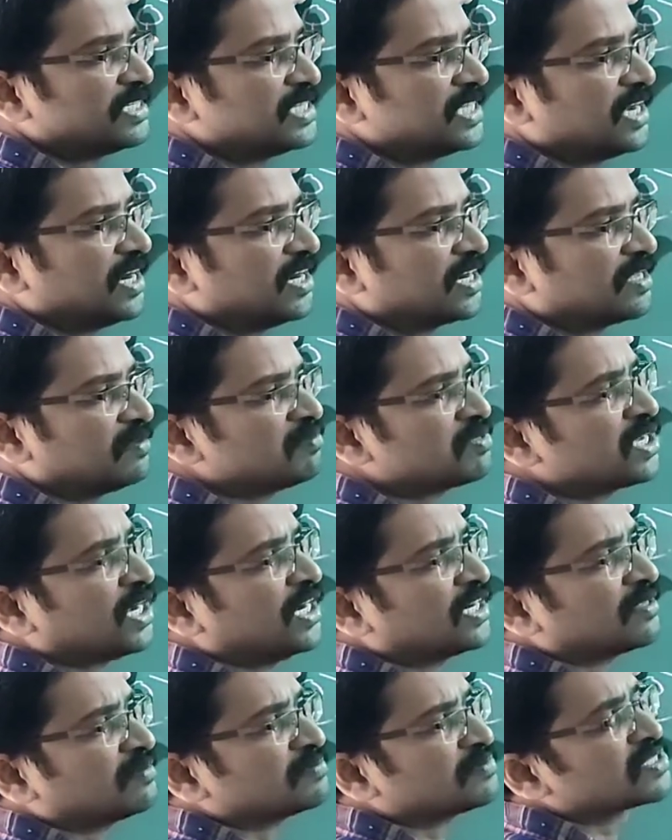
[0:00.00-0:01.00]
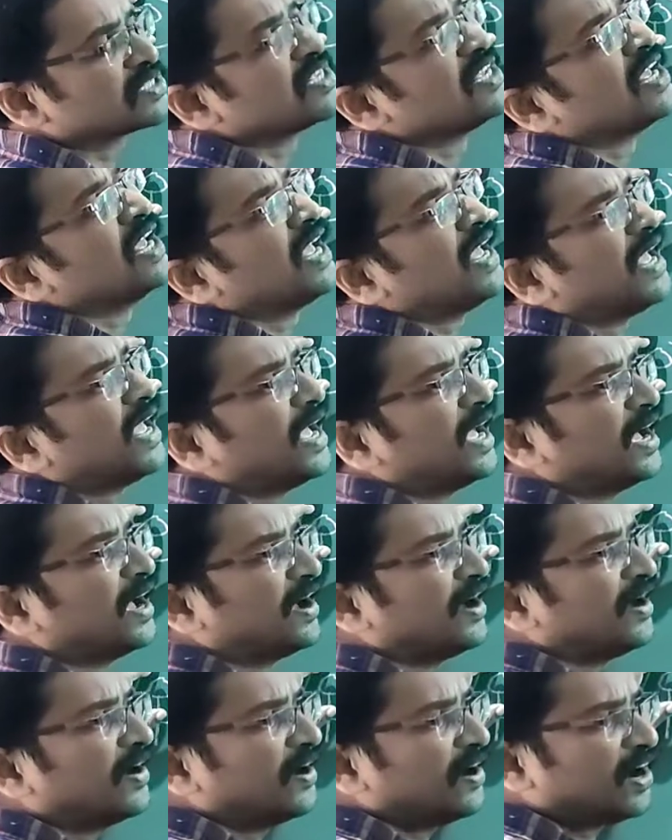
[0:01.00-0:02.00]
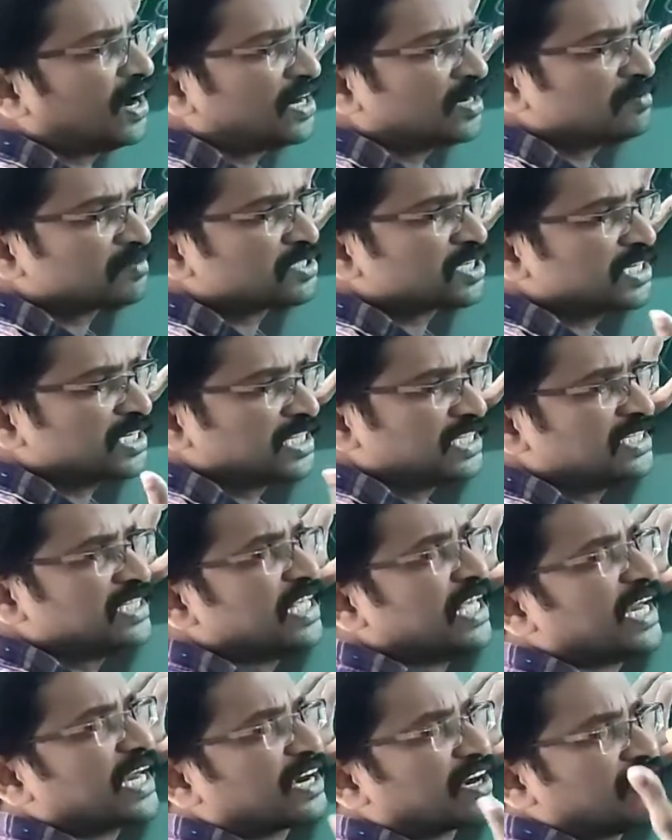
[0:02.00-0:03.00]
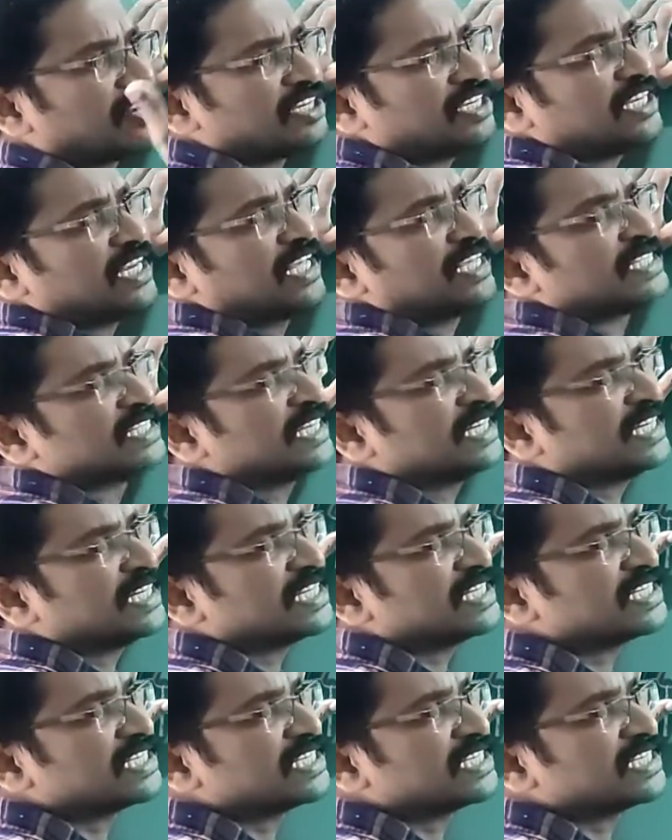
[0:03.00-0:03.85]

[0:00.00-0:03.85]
atoms. Atoms contain the electron in excited